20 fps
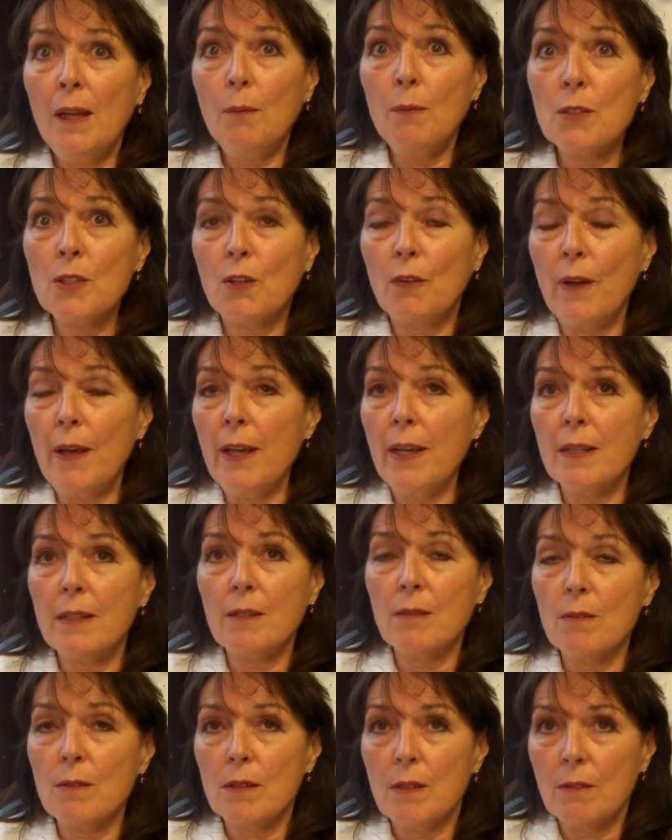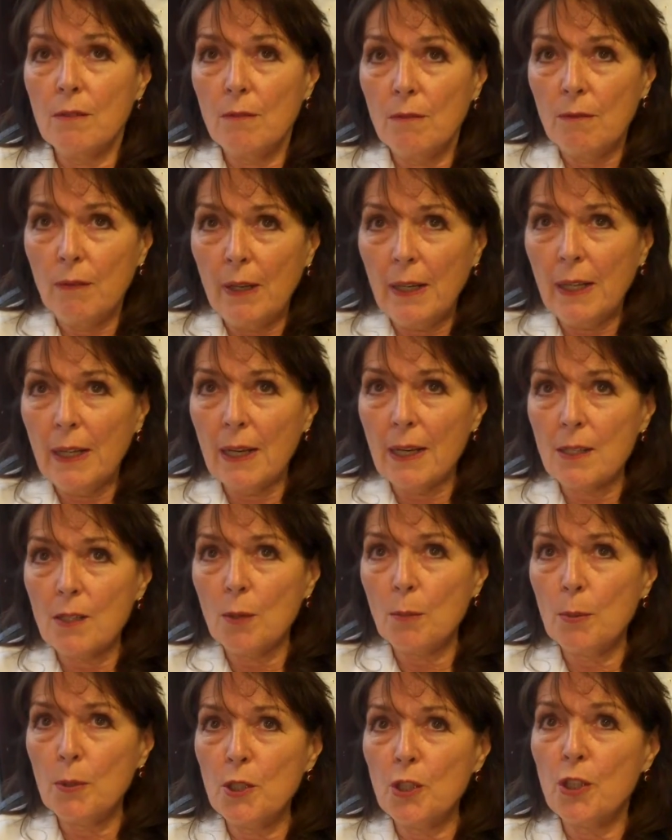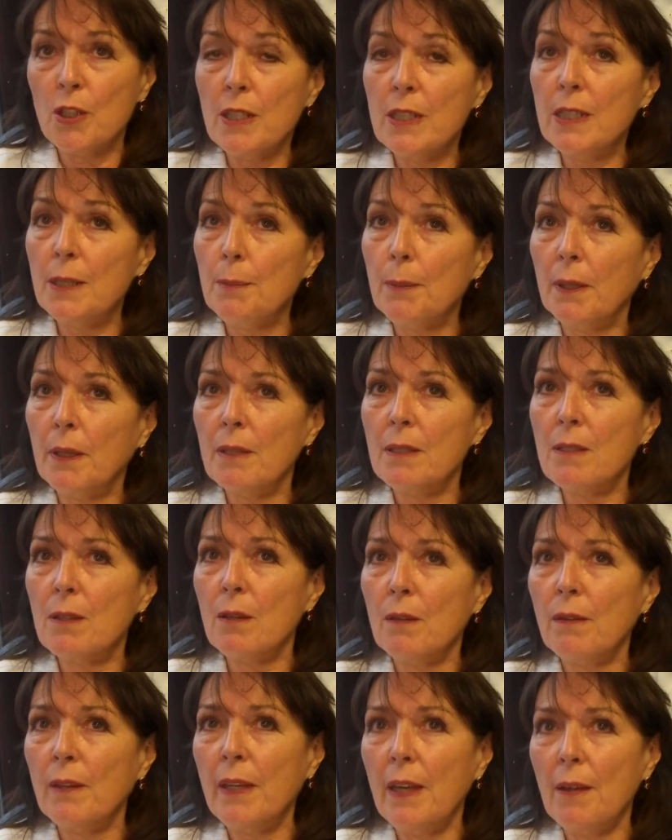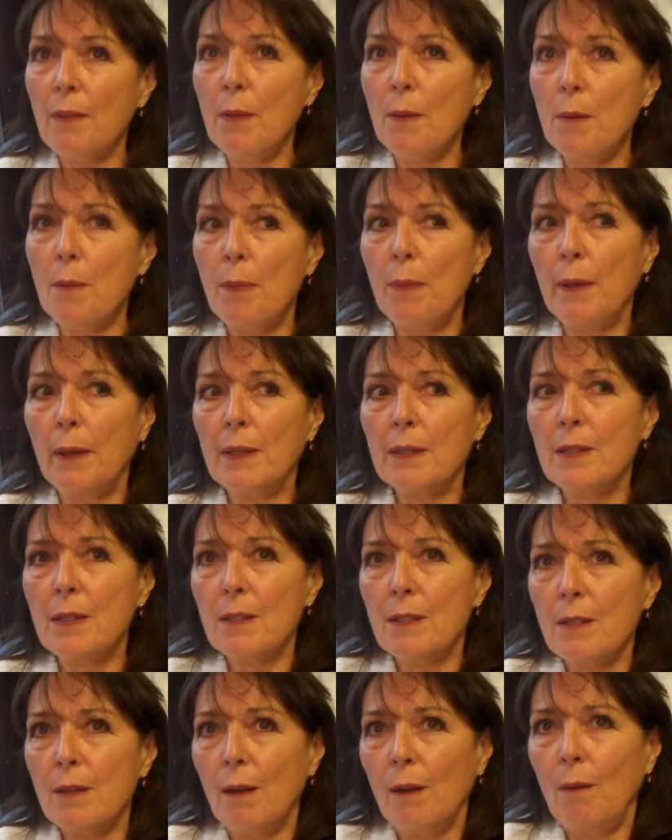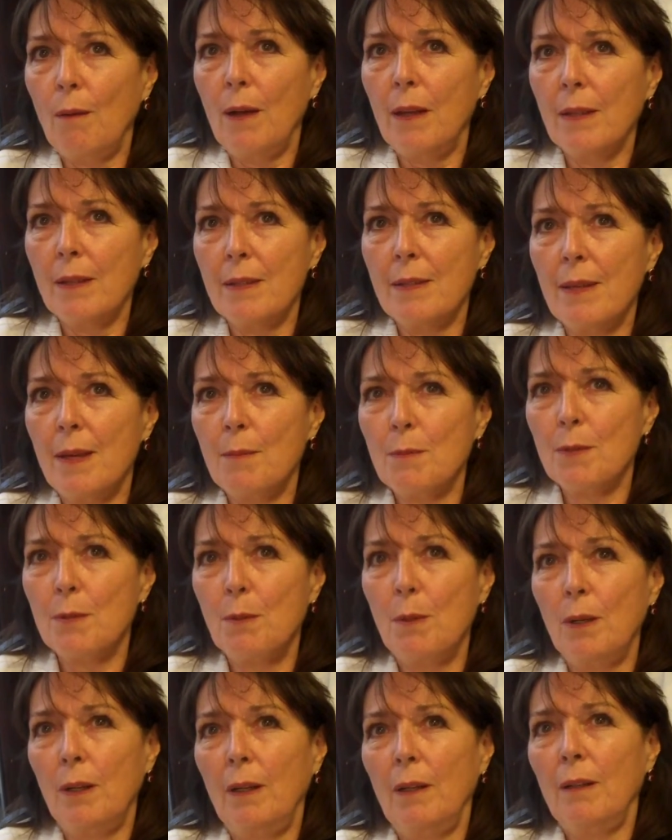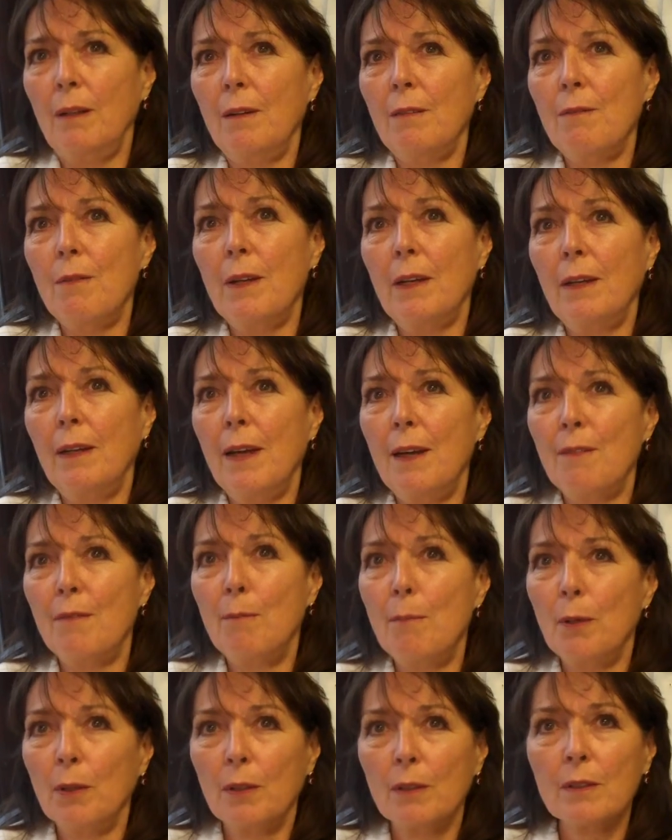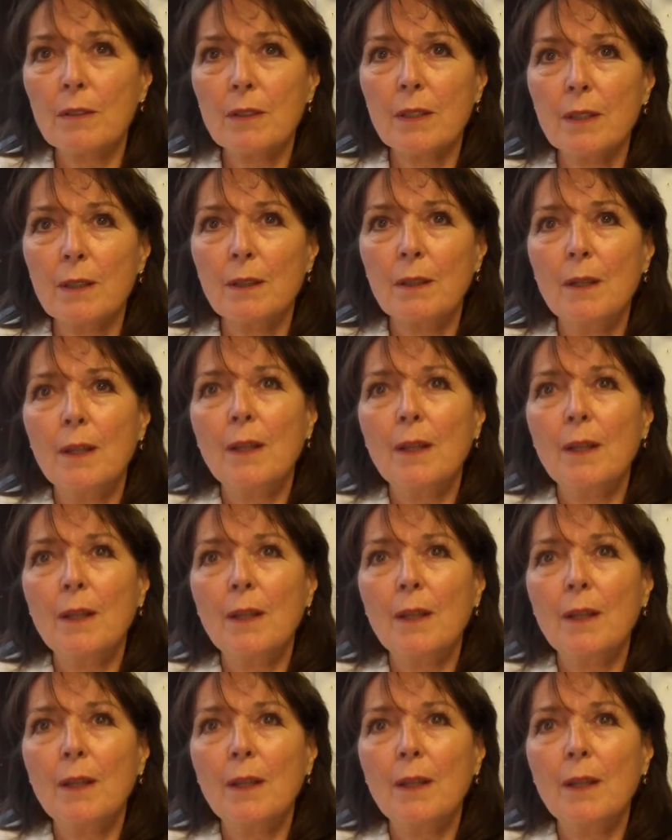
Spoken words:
It was great. It was a really nice opportunity because on the other things, it's not quite the same as working on a real lab model. So